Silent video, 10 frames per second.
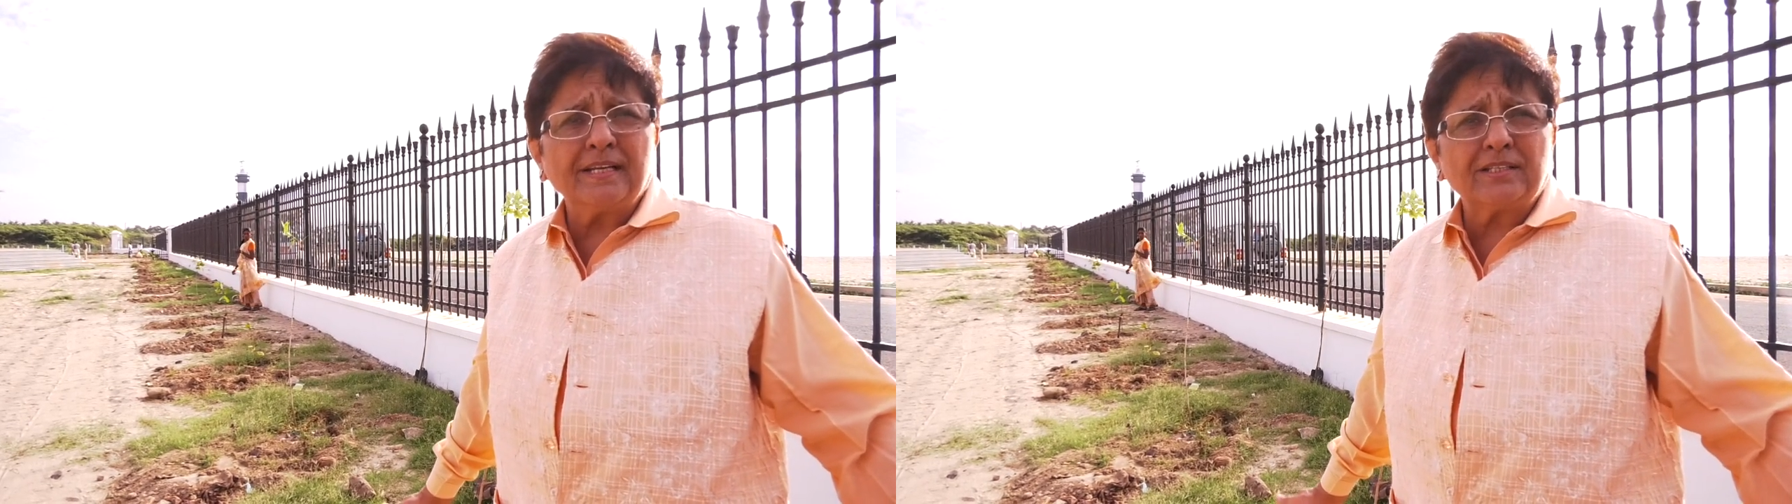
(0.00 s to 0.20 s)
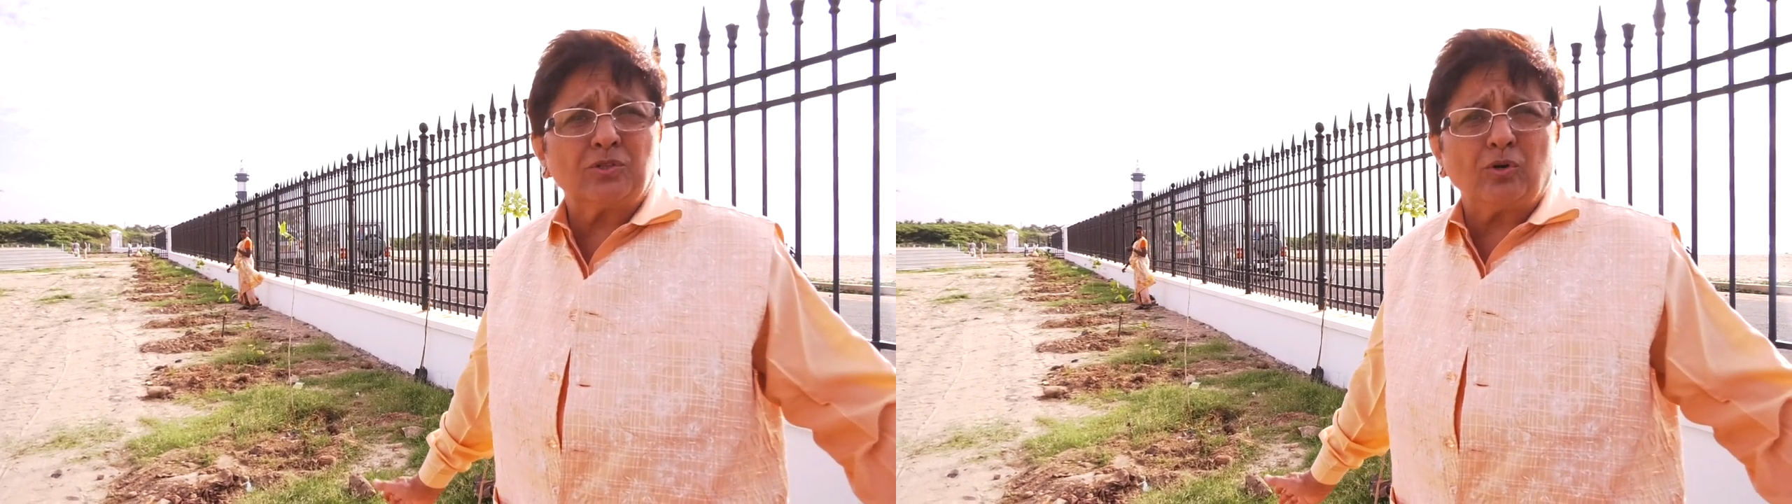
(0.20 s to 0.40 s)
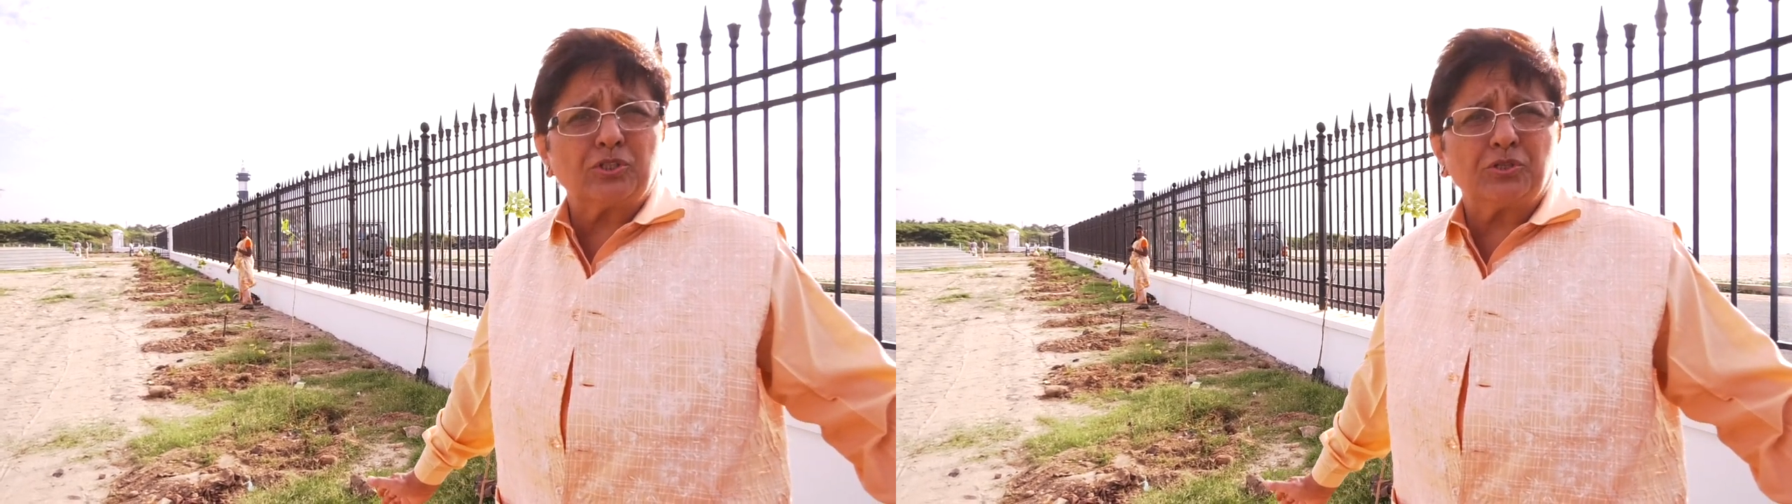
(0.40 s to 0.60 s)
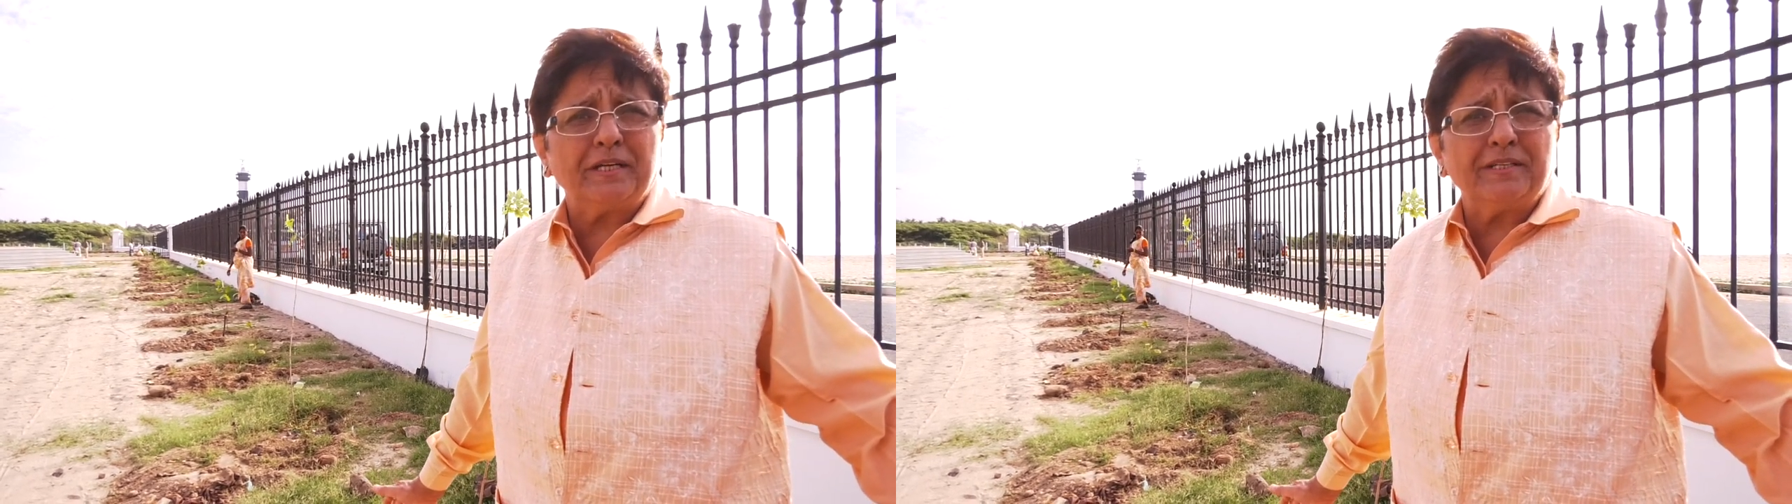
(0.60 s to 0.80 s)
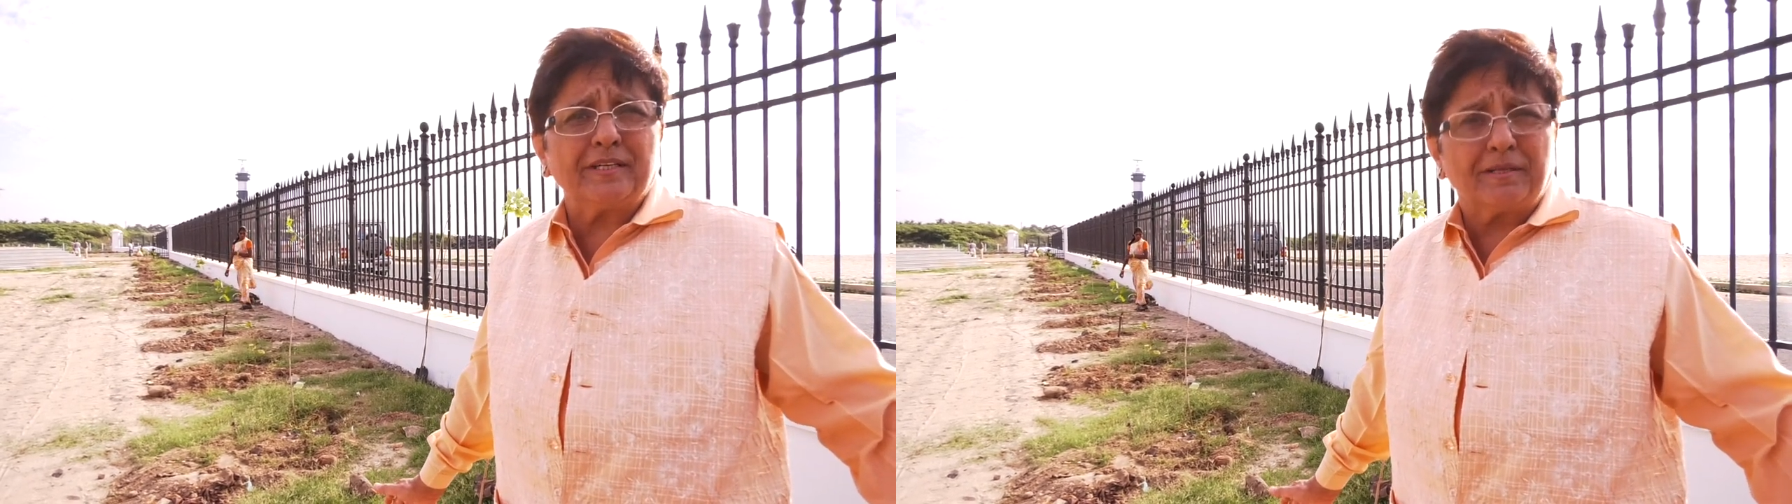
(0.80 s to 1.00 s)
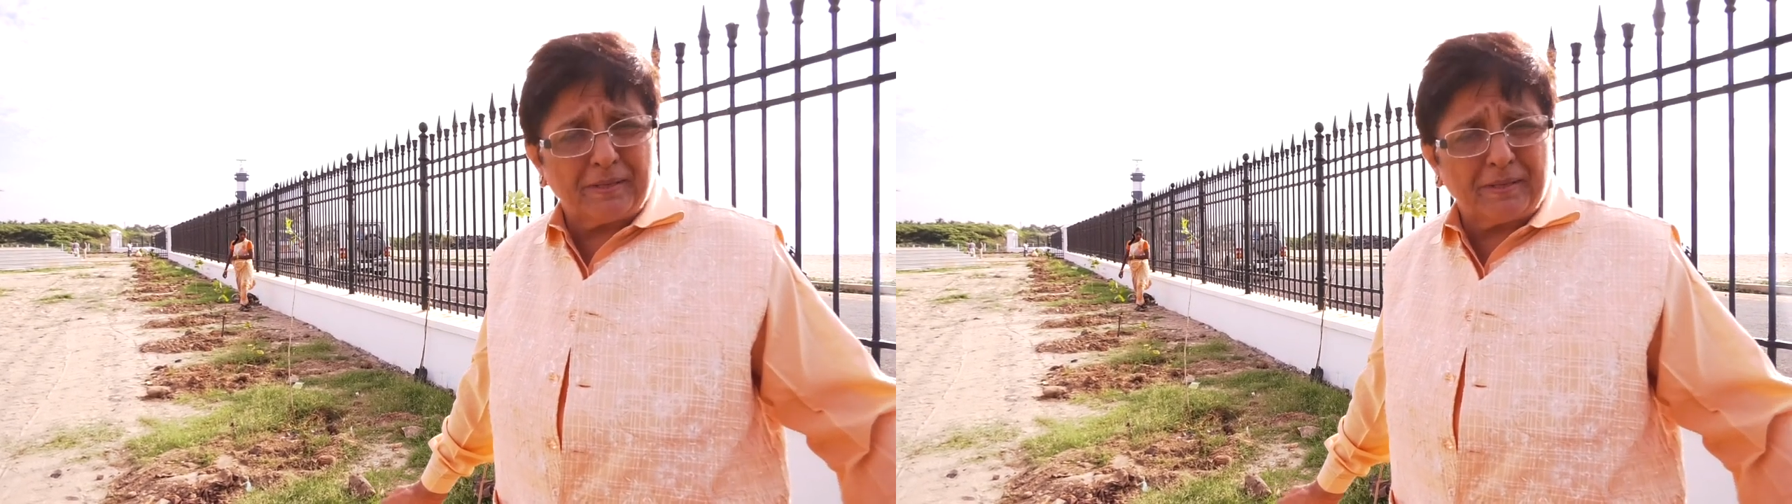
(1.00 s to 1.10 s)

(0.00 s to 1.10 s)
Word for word: doesn't cost you anything,